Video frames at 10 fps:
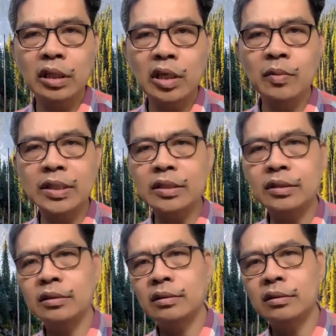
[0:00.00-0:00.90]
He
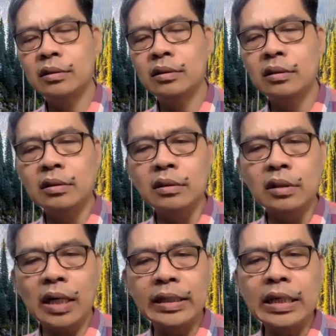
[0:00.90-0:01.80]
was
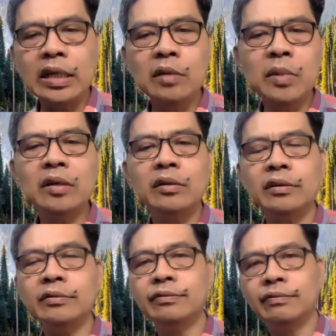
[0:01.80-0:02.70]
an enemy
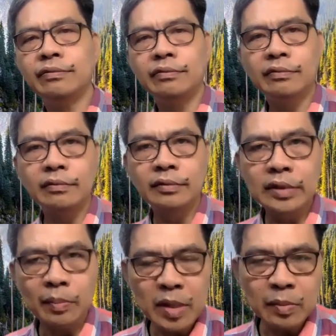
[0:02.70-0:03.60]
of
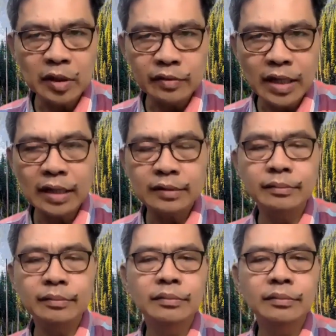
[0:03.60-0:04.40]
the people of God.